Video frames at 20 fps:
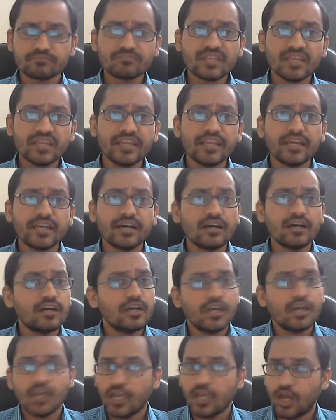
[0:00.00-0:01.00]
yeah,
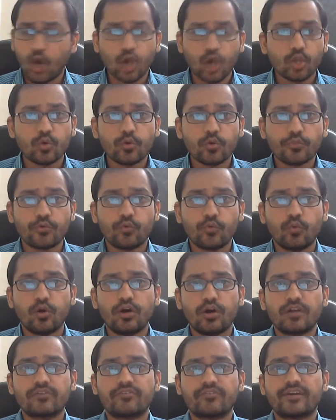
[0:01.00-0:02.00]
all over the
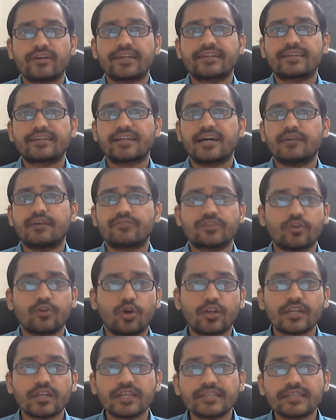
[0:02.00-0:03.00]
world right now, the
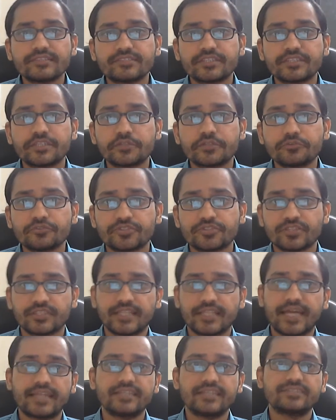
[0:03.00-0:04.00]
only institution
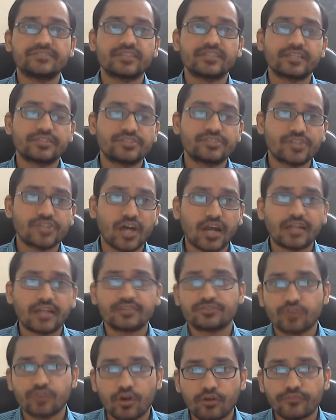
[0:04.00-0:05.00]
that is in
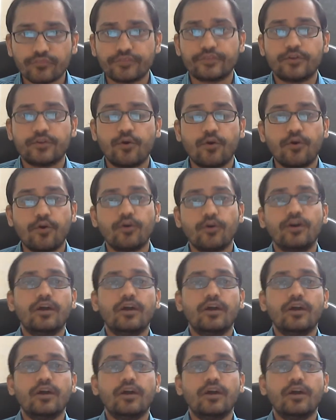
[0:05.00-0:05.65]
charge of, you know,